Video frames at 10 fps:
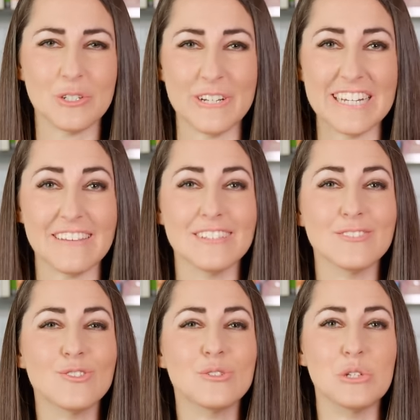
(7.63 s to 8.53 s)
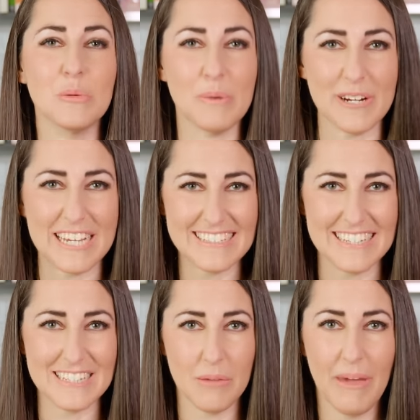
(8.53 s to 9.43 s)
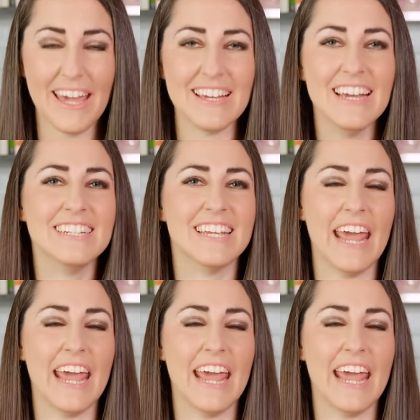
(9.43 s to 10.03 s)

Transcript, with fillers: treat that's super easy to make.